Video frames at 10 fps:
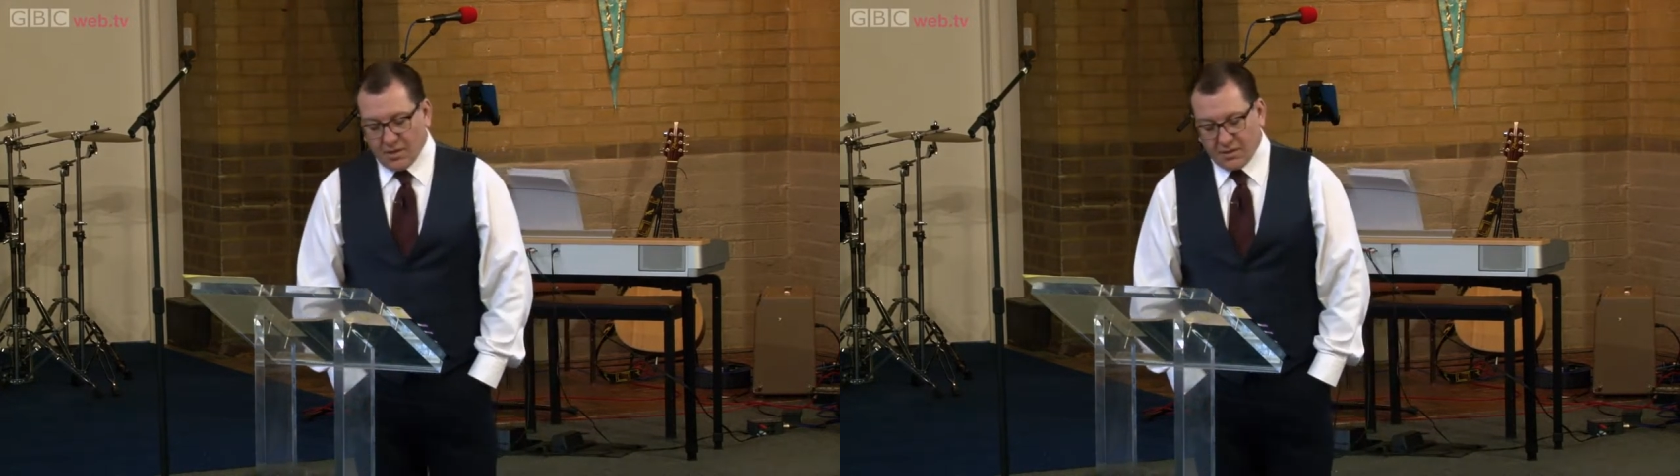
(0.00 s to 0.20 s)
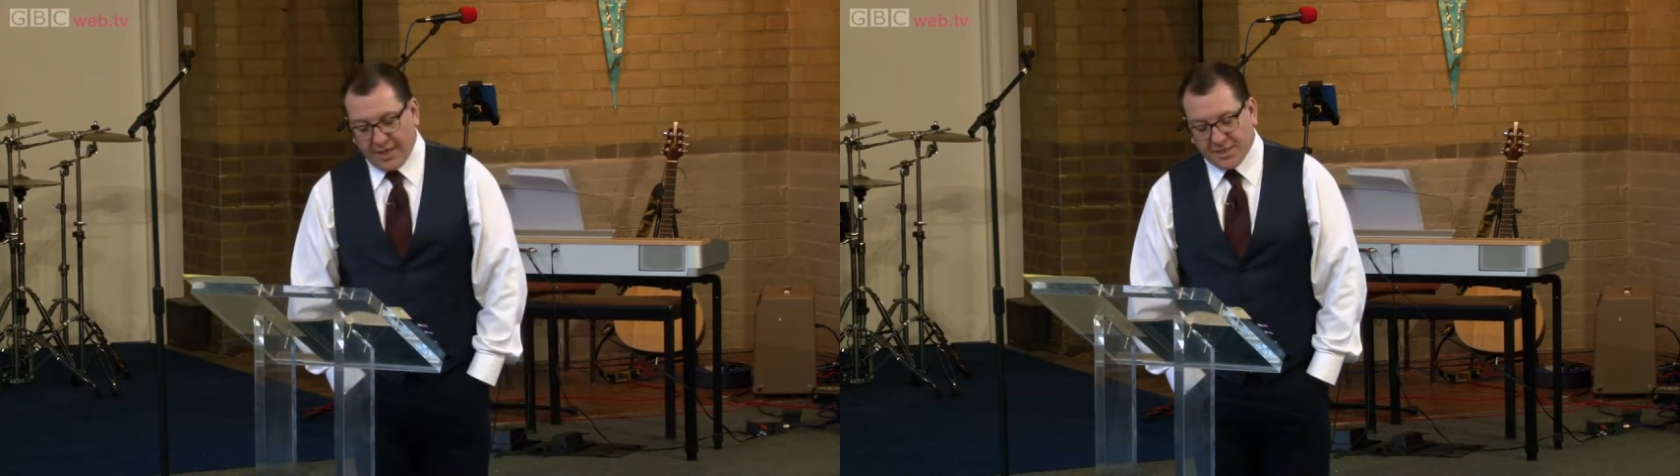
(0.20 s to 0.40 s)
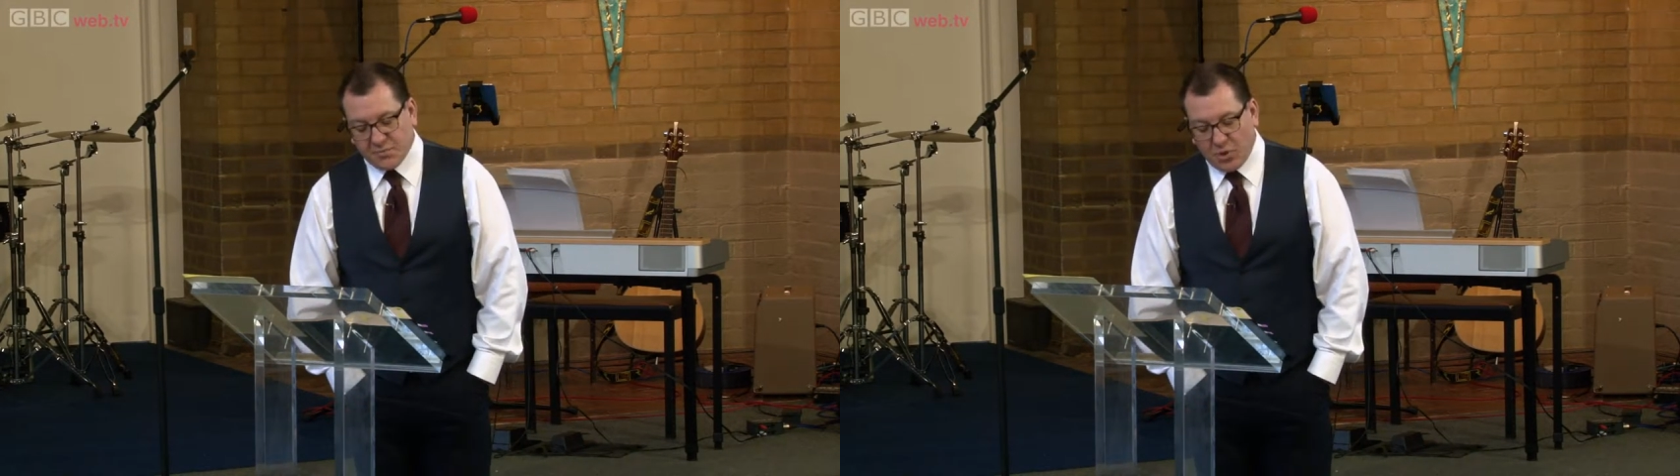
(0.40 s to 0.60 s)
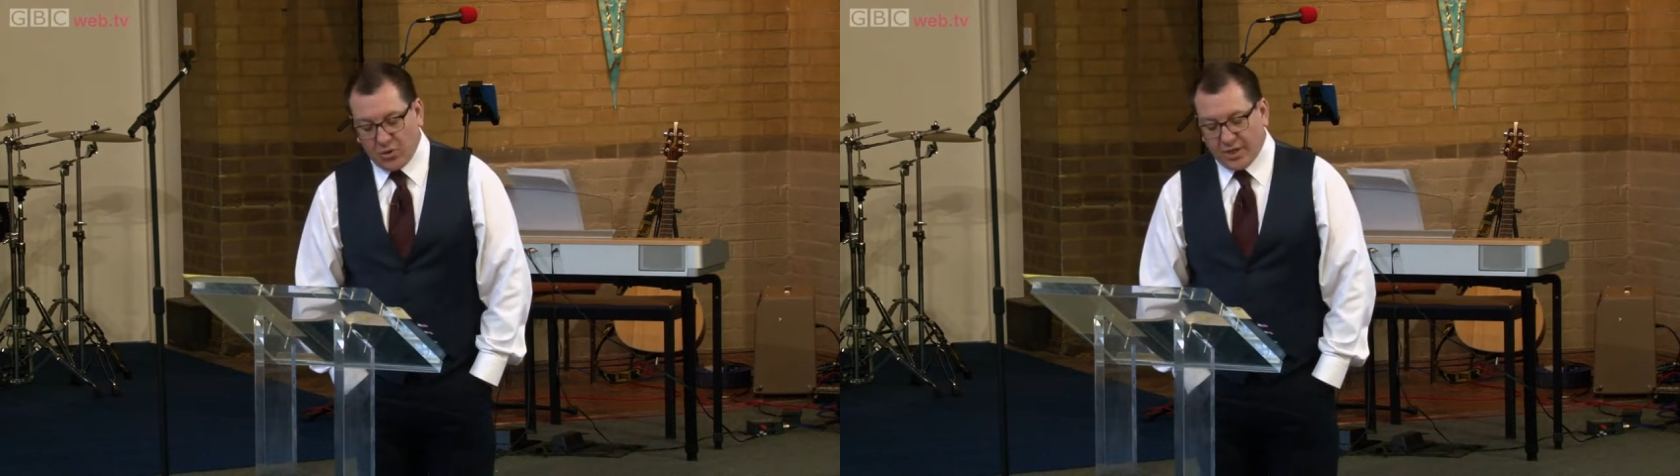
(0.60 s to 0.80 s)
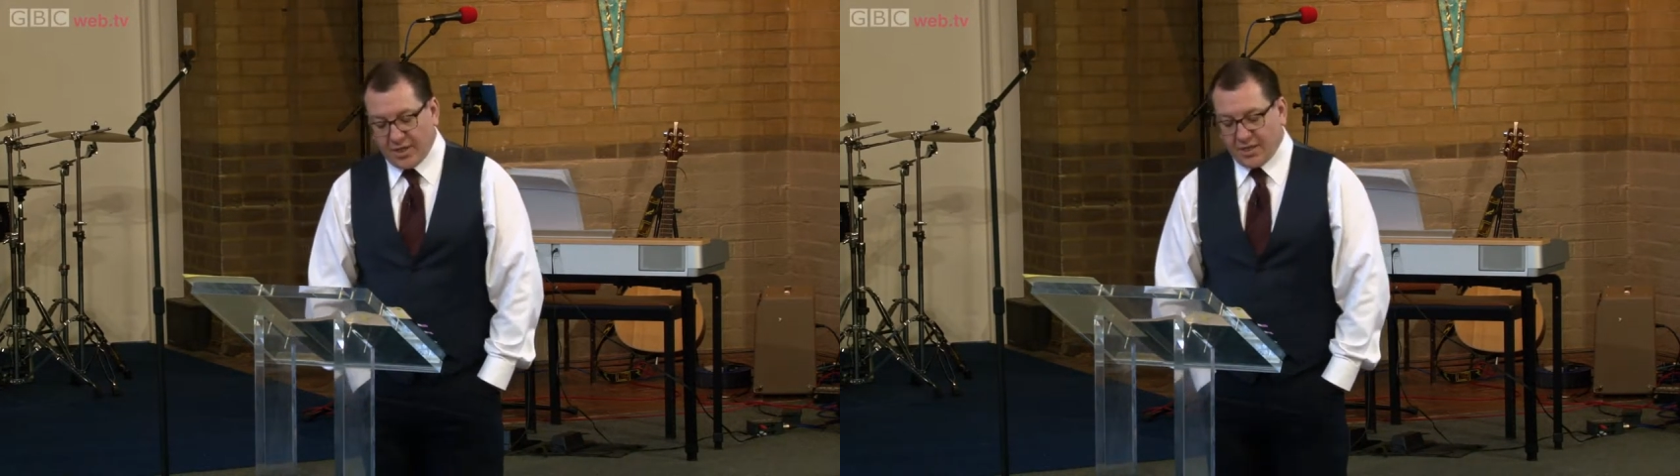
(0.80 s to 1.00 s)
The next
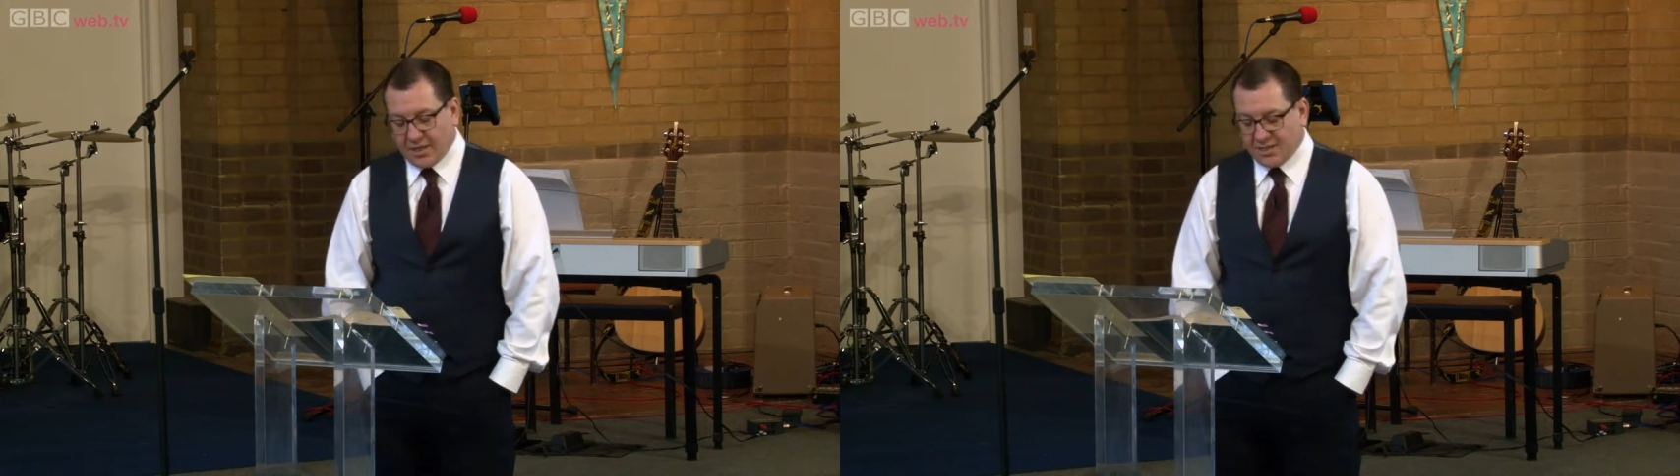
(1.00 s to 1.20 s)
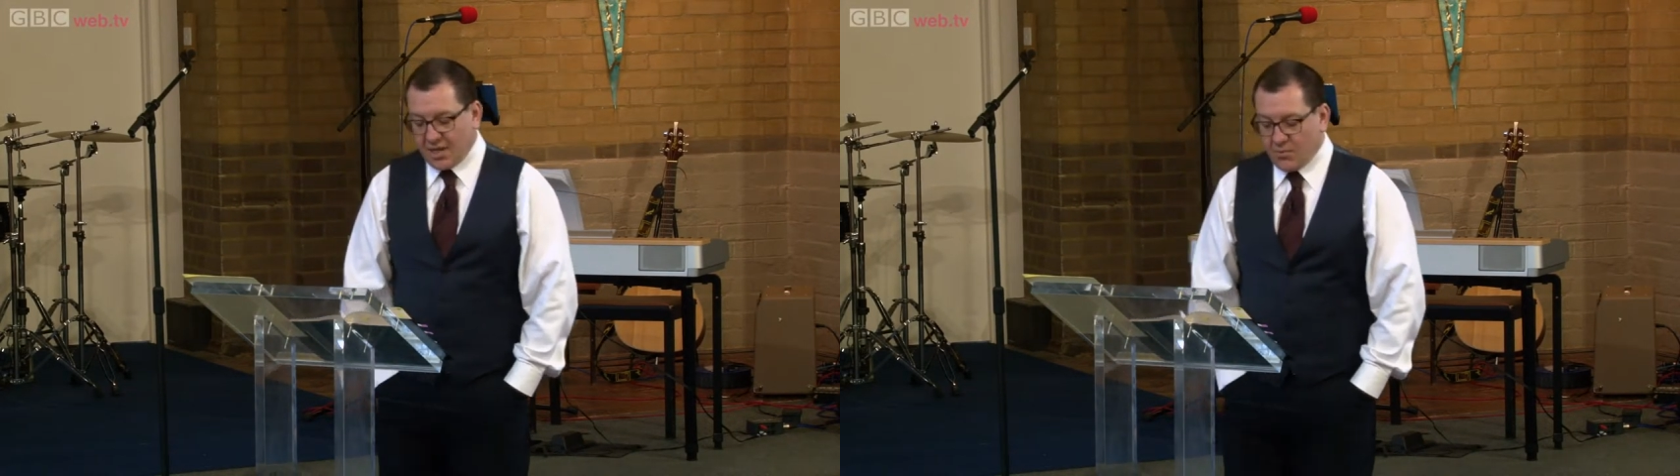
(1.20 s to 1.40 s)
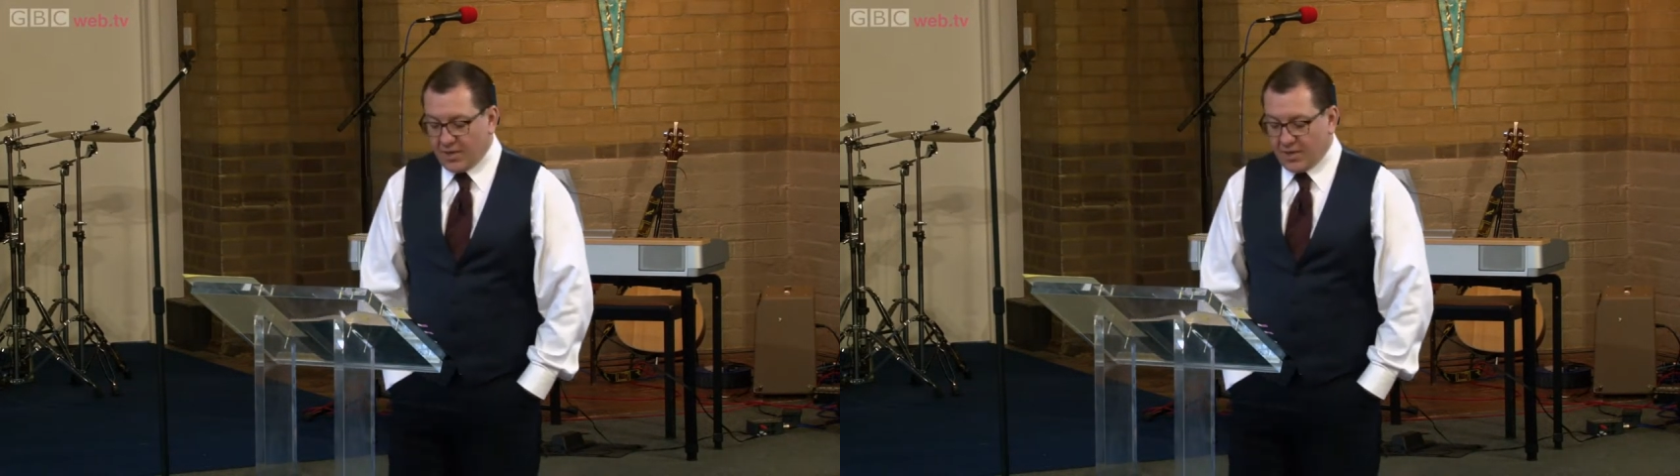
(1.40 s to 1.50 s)
morning, as they